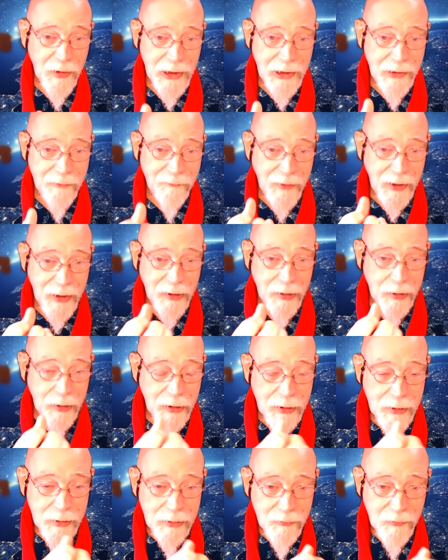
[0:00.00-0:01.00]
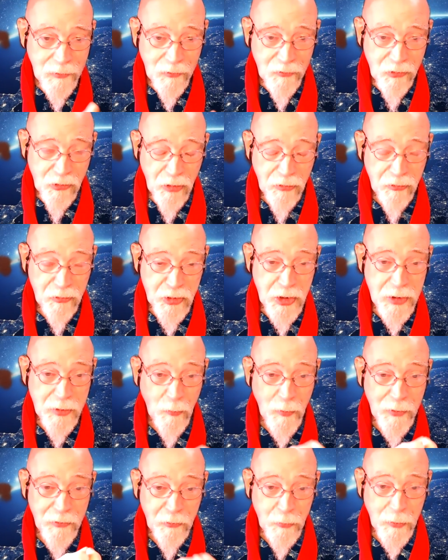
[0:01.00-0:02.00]
If a
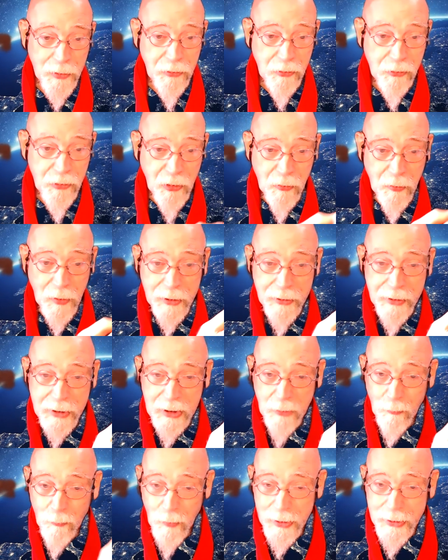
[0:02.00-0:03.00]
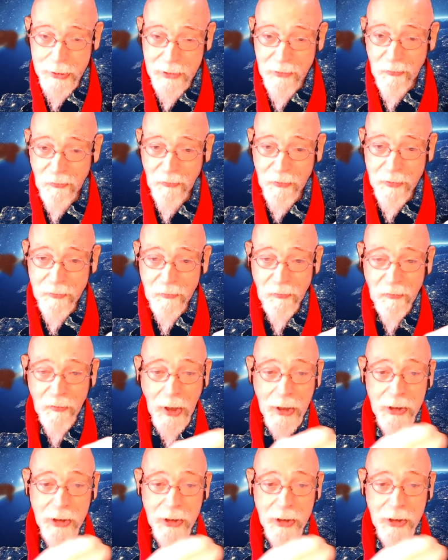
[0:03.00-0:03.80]
decision was rendered correctly in one instance